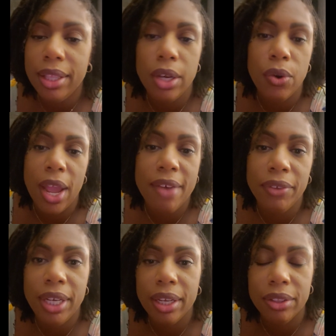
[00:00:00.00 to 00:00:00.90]
they don't have
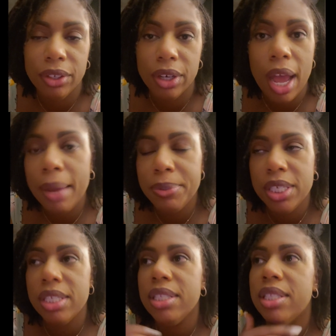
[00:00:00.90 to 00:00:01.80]
any other
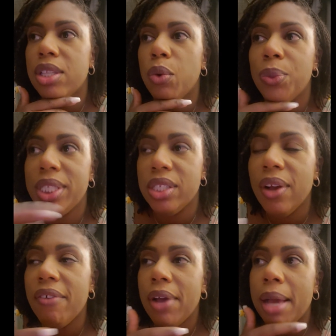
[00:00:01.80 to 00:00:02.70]
options. So we still
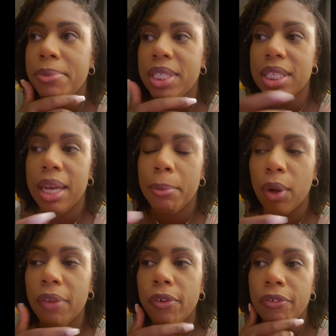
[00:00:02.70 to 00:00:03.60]
have options, and I'm
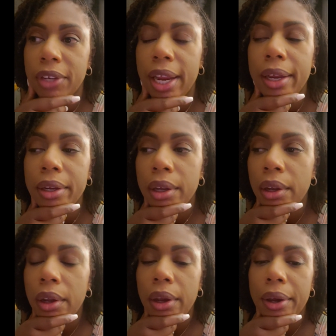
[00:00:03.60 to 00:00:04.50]
grateful for that.
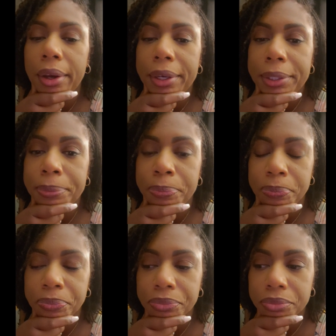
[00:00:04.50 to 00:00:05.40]

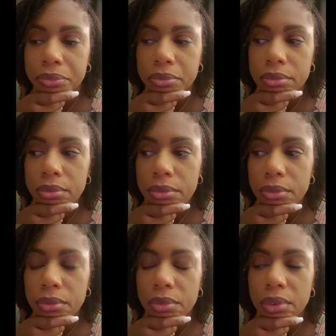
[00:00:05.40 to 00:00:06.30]
Um,
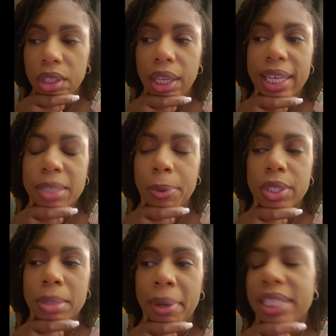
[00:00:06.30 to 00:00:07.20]
I spoke
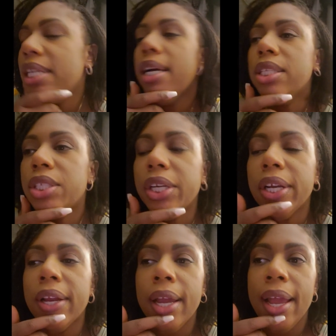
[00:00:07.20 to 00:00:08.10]
to my
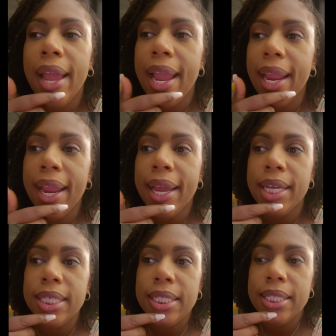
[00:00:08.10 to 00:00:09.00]
doctor,
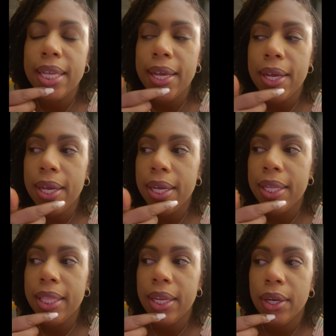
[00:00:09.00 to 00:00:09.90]
and
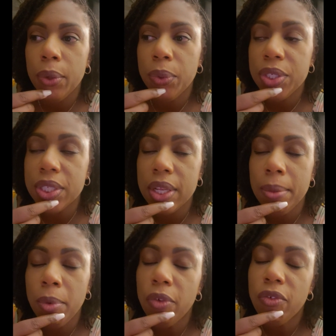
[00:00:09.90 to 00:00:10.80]
we're just gonna
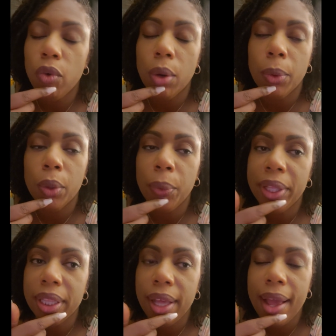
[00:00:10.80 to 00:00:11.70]
move forward
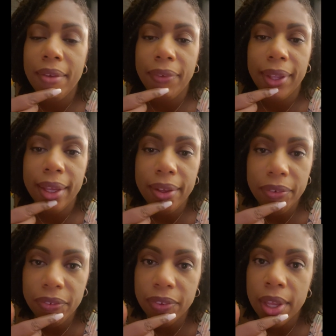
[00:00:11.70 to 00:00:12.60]
with the
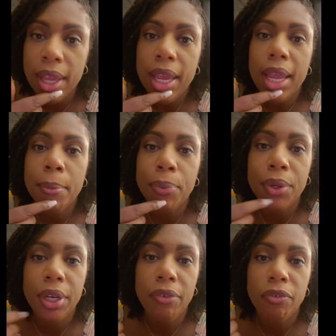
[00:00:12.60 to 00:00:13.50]
IVF and
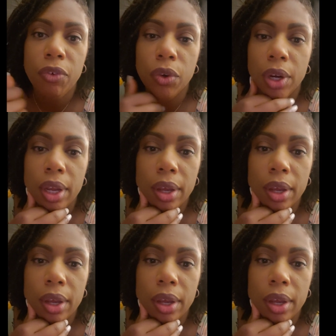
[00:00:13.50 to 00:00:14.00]
put in for